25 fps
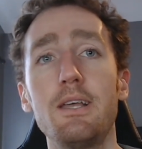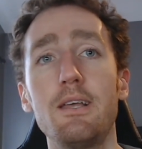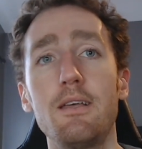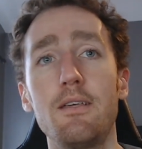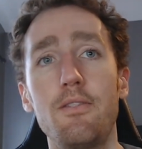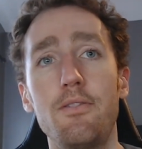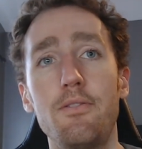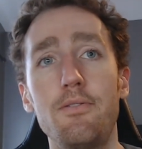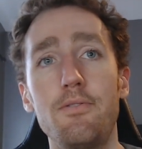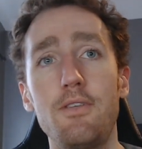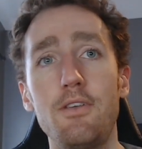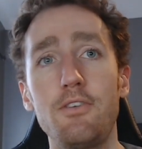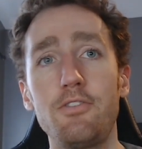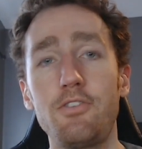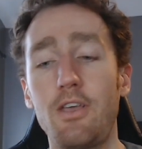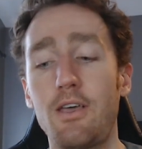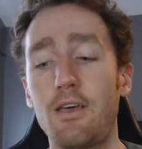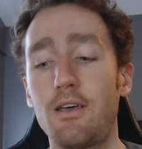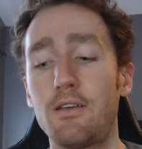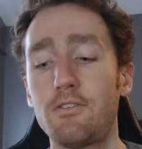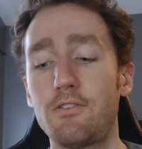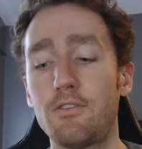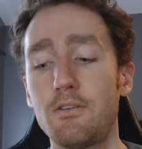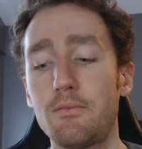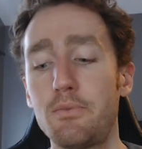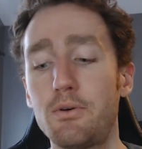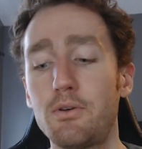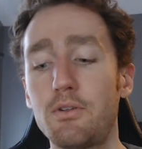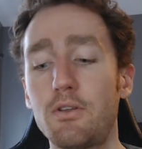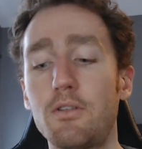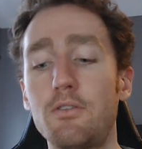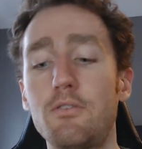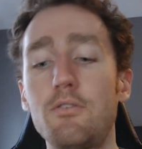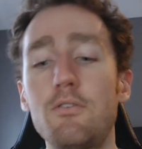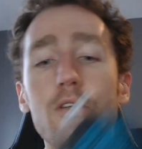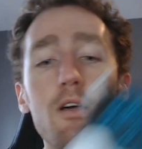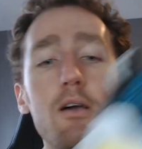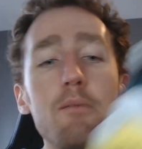And this has the ability
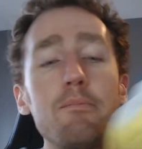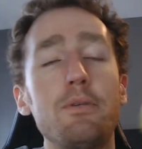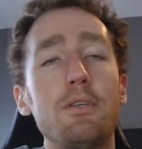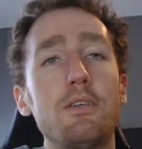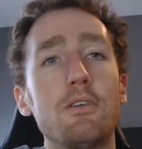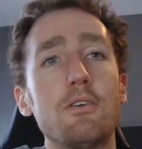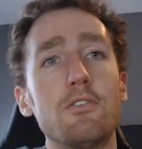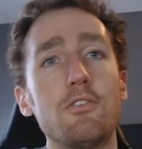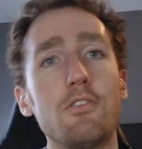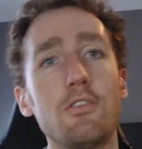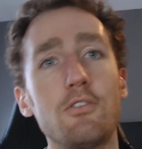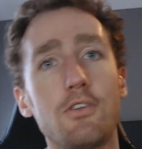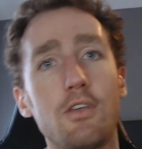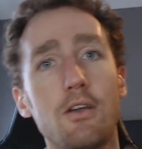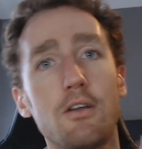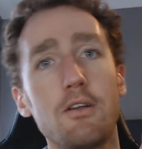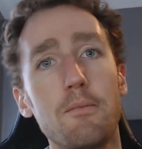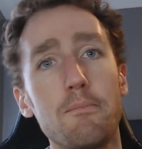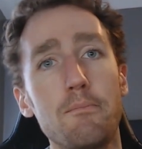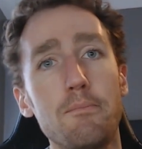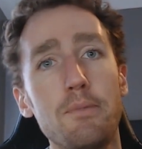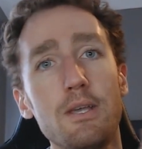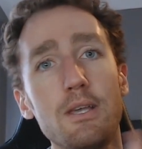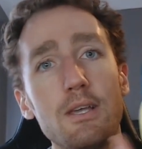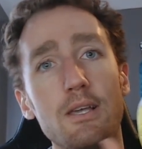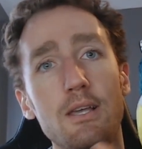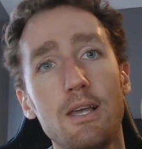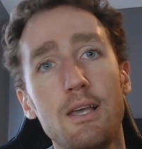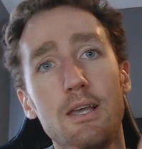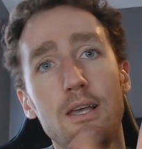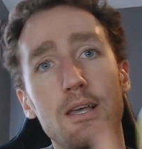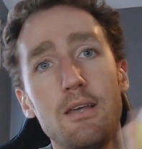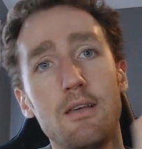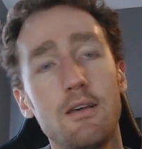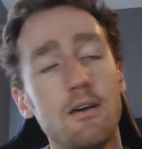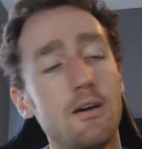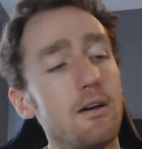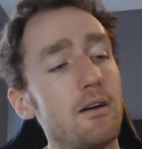to do that because it's got a big,
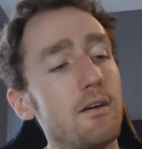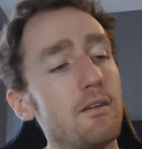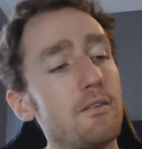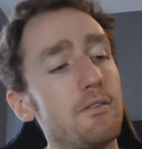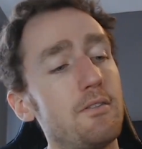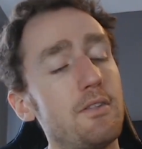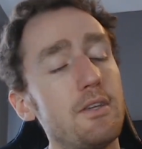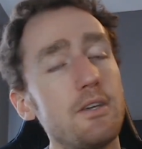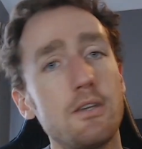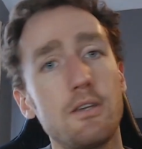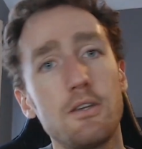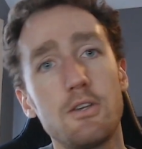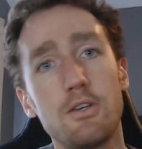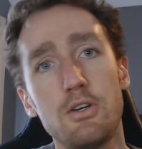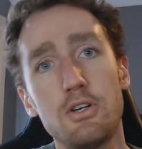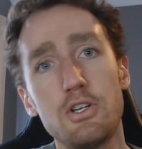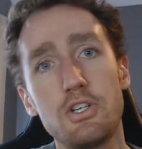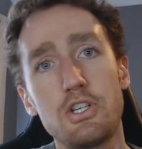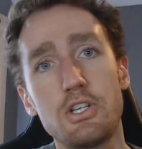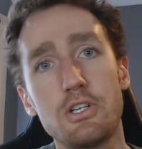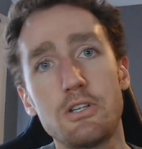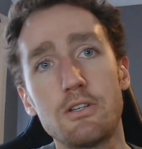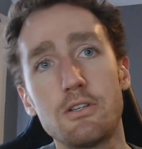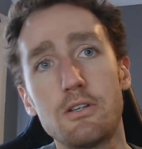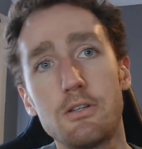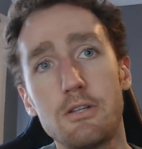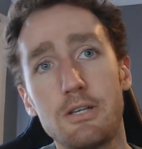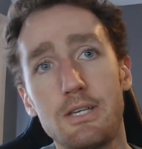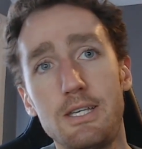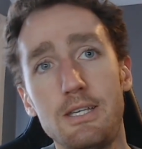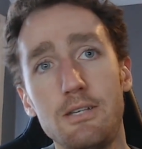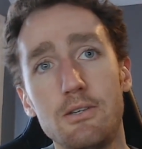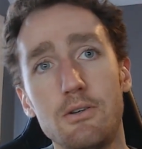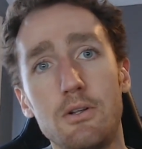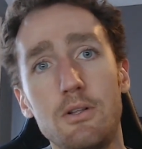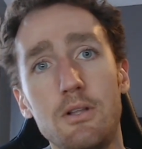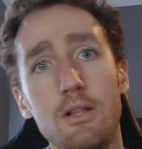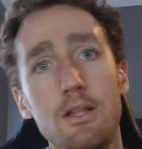thick, cushioned
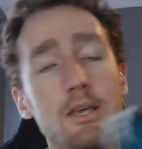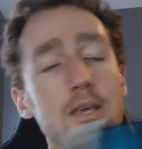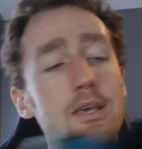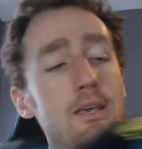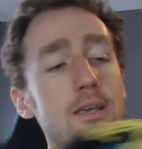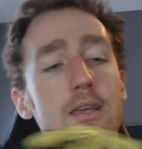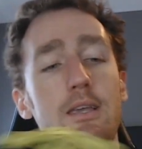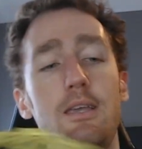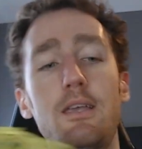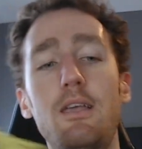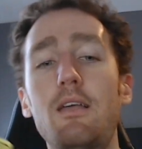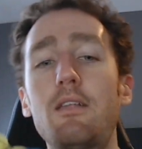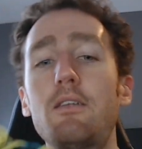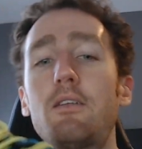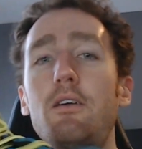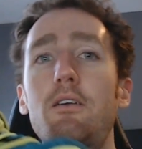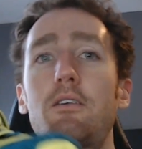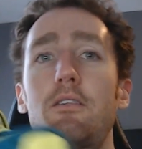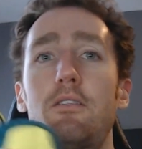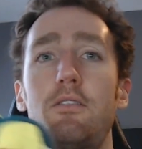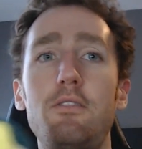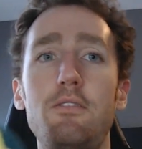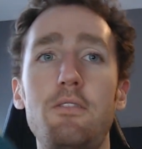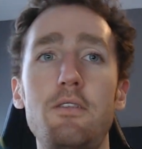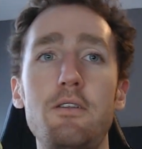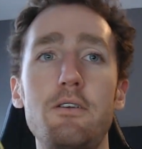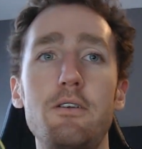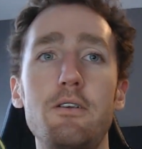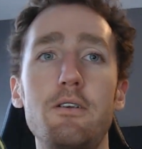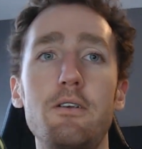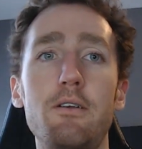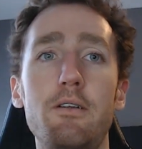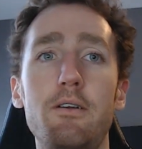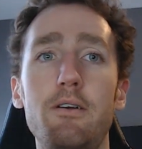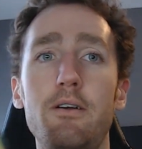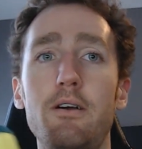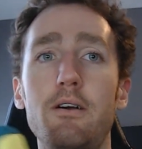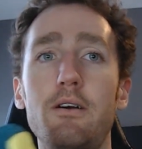heel and a
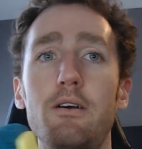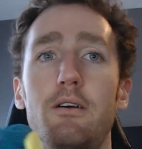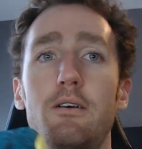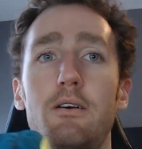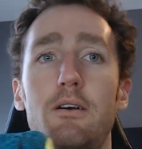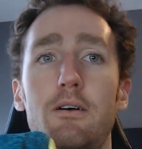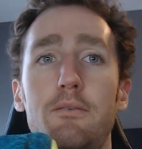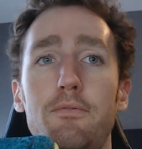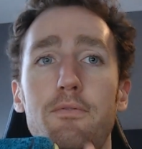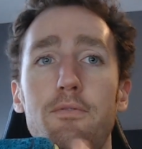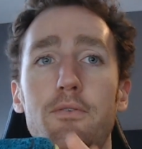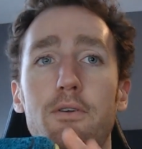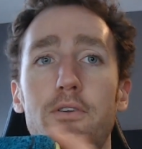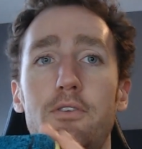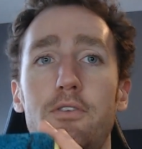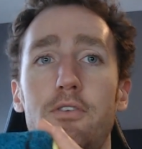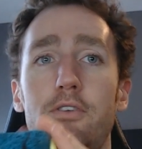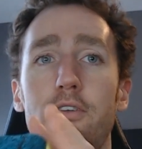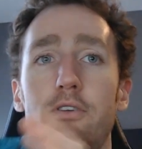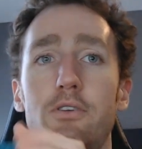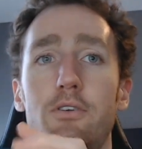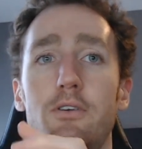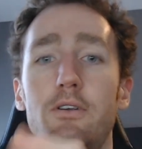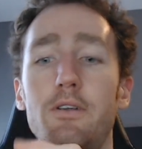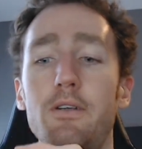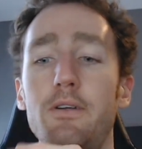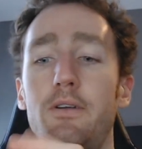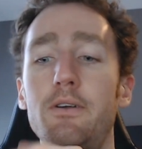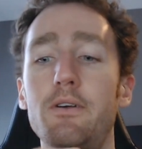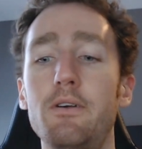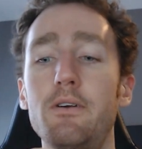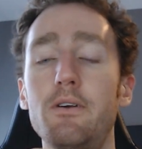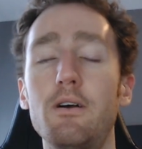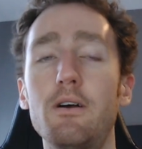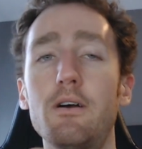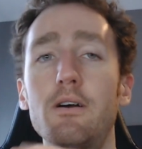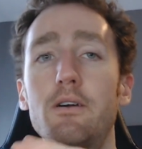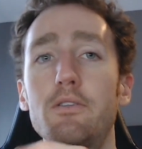thinner up front here
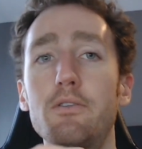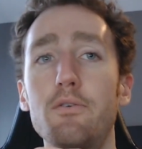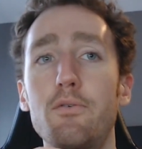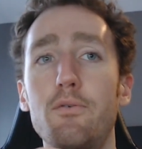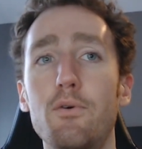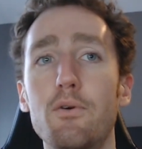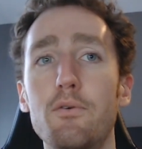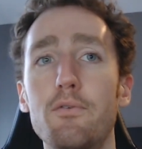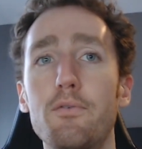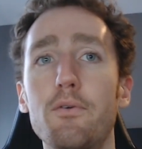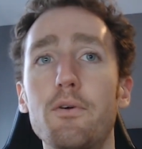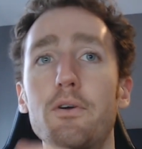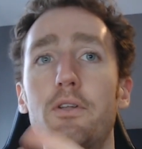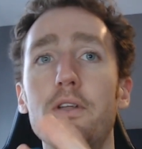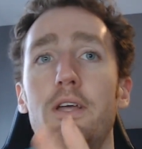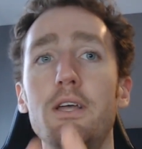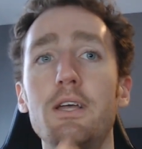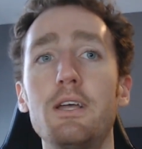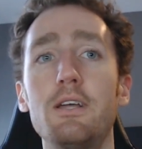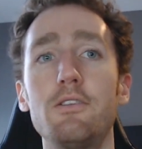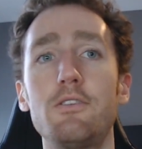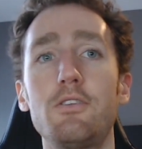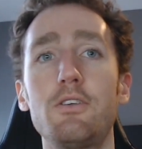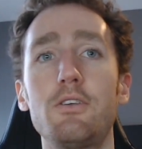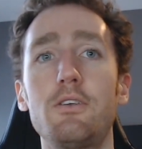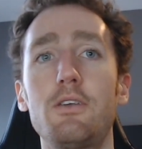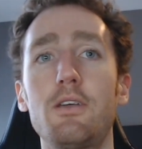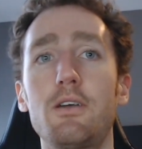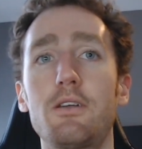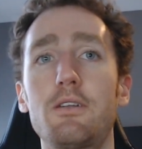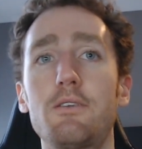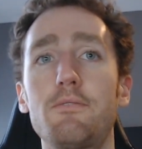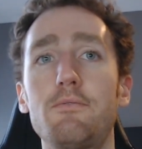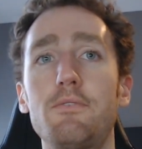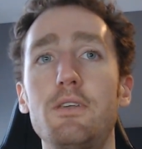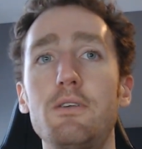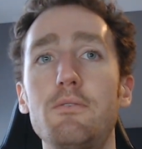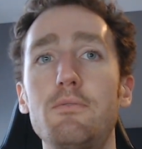on the forefoot to kind
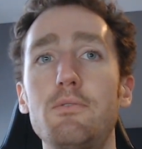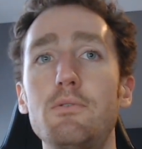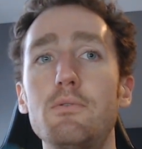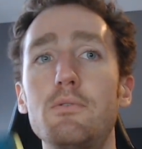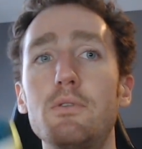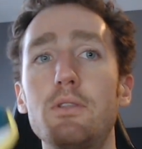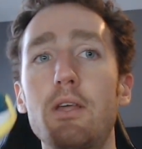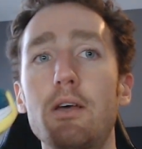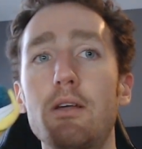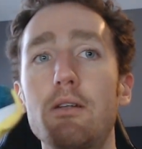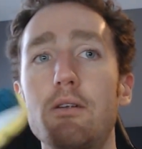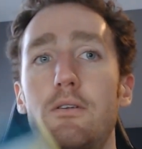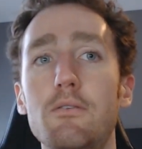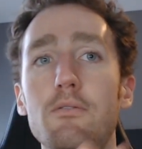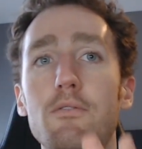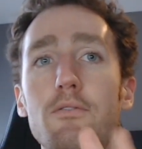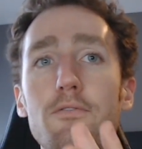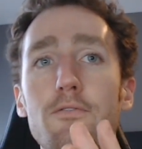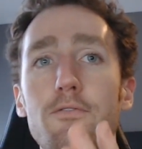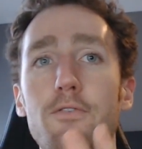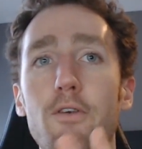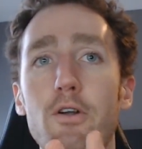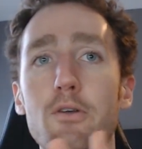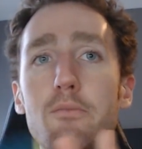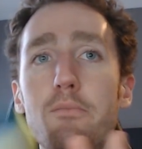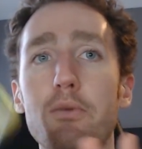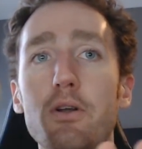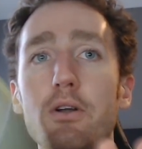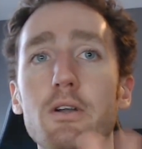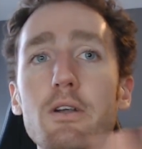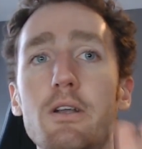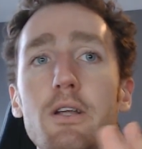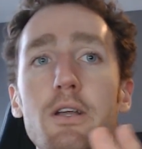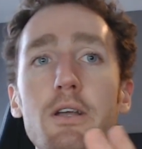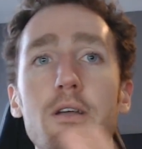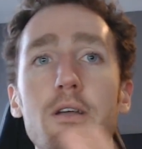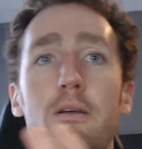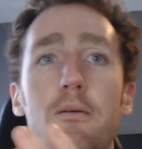of give you that firmer
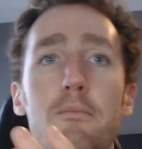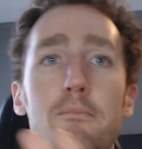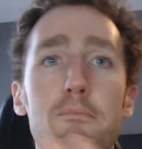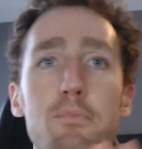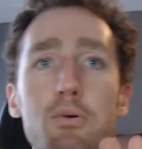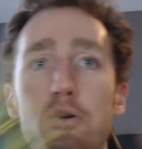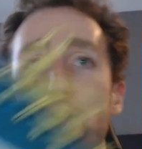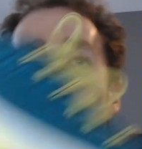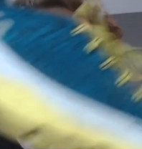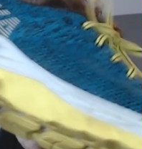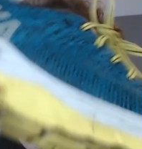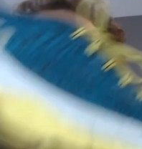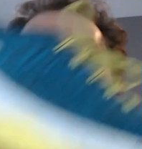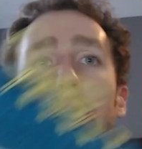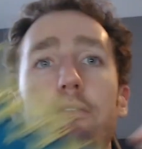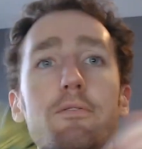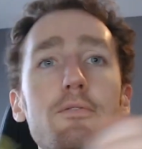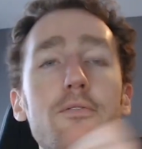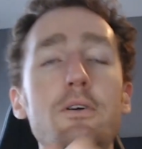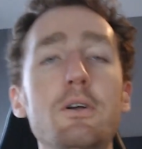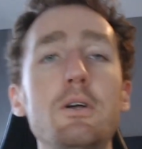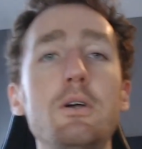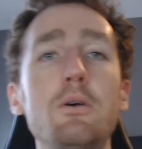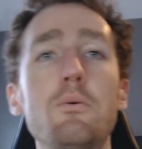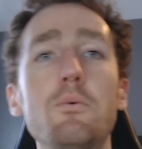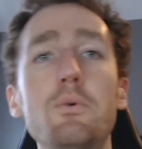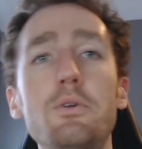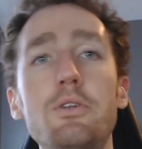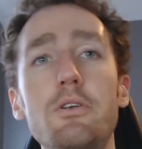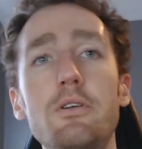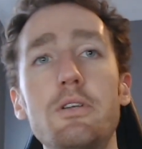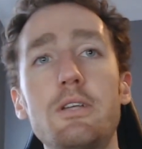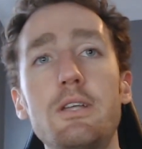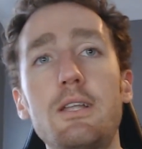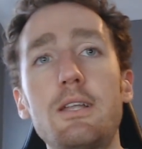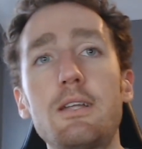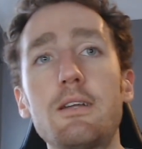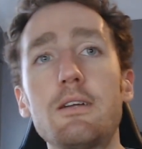push off when you're
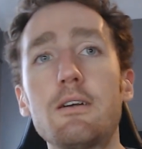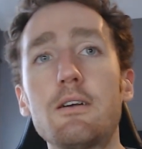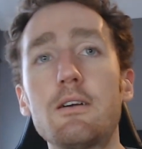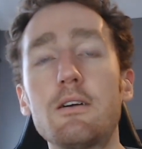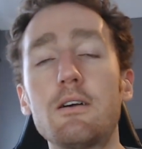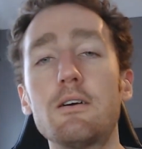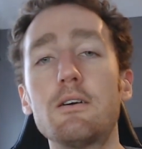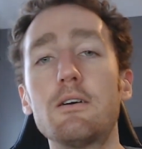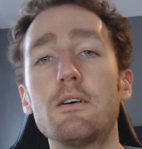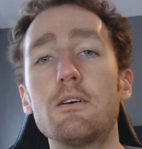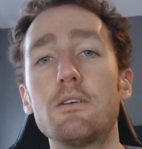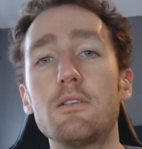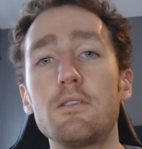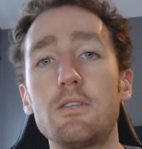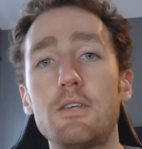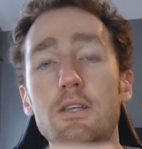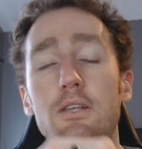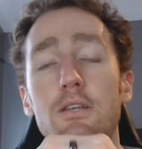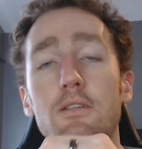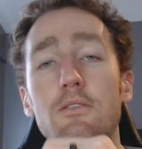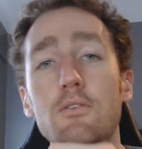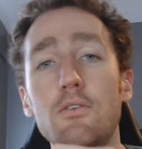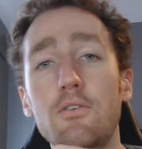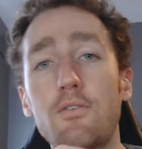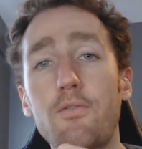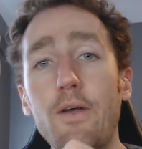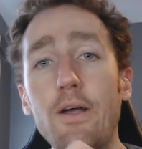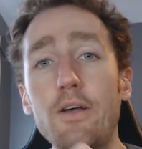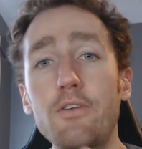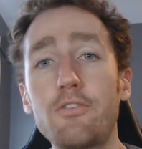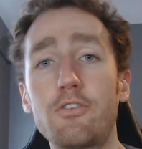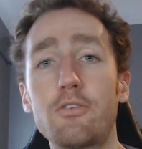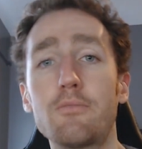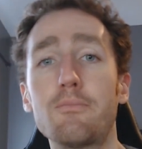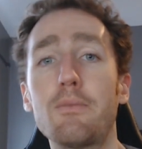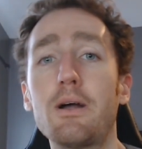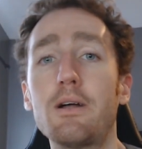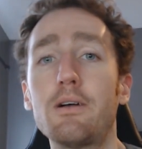getting those
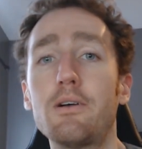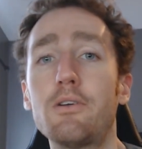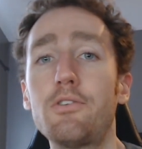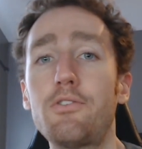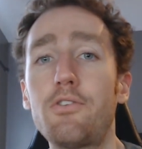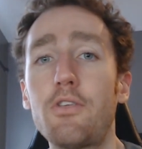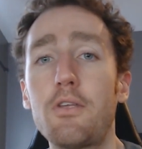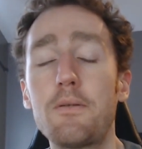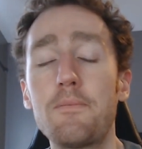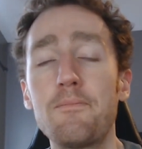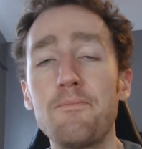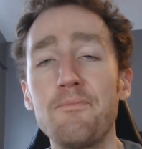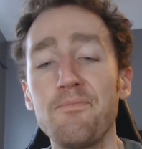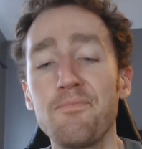faster miles in.